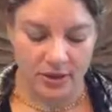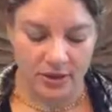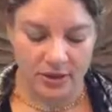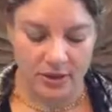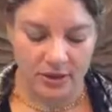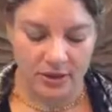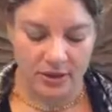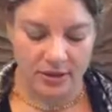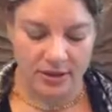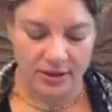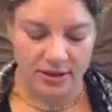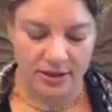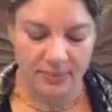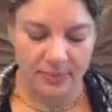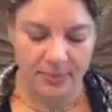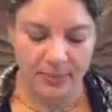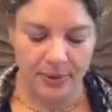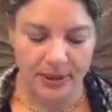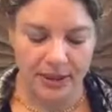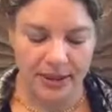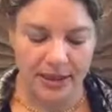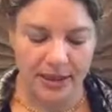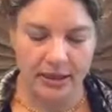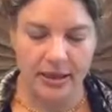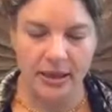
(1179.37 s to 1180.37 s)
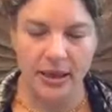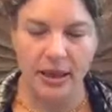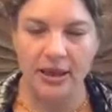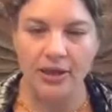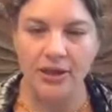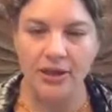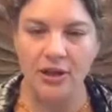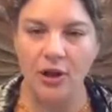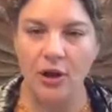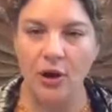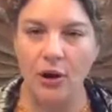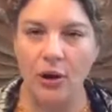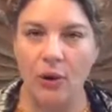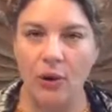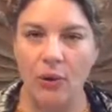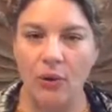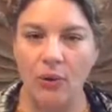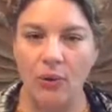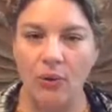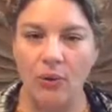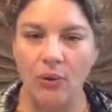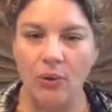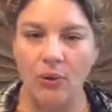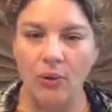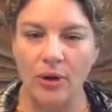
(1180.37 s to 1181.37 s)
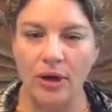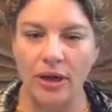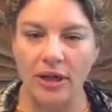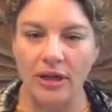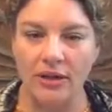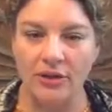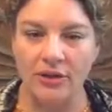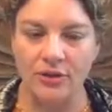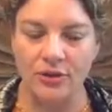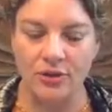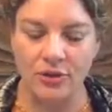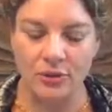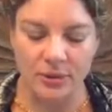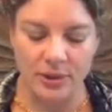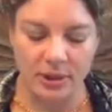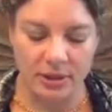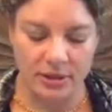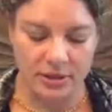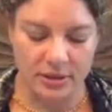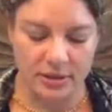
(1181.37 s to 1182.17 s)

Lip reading: Simply let go into it.